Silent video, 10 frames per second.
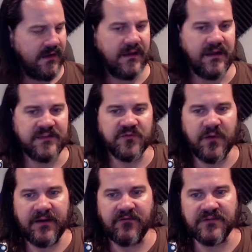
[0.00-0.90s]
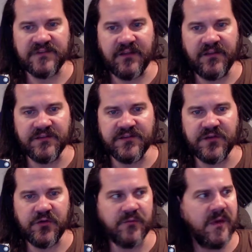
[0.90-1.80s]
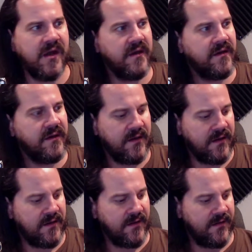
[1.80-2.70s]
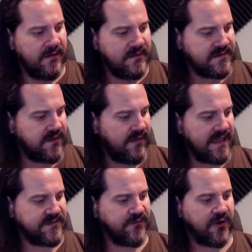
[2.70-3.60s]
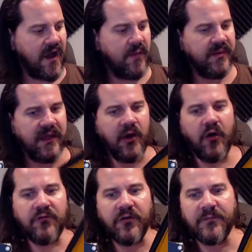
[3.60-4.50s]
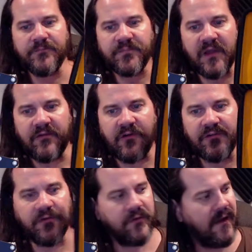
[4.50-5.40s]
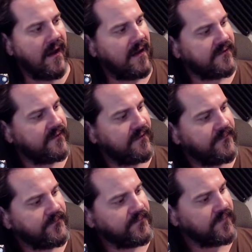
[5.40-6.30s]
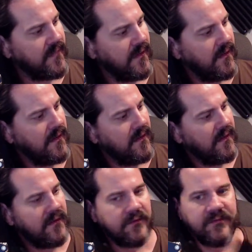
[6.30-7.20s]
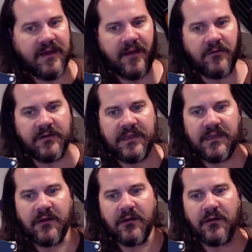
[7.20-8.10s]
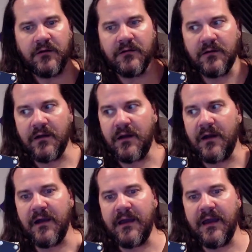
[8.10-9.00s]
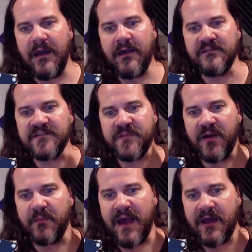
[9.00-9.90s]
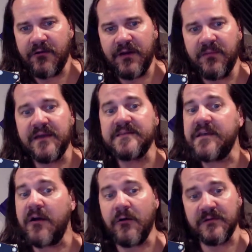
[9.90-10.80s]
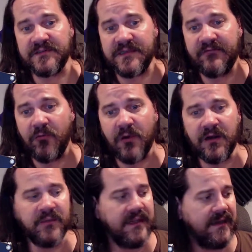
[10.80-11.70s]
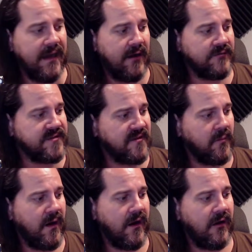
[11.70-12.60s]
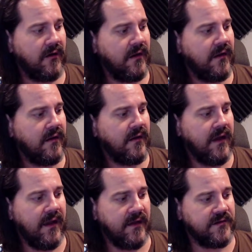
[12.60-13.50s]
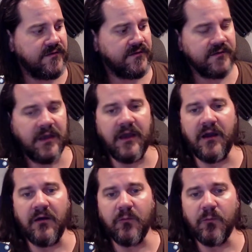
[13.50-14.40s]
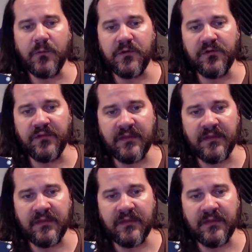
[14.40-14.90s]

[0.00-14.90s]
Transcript: It's whatever is on the Zoom. So that's for copying it over. I've also got down here, I have a spare battery because I always never want to be out somewhere and using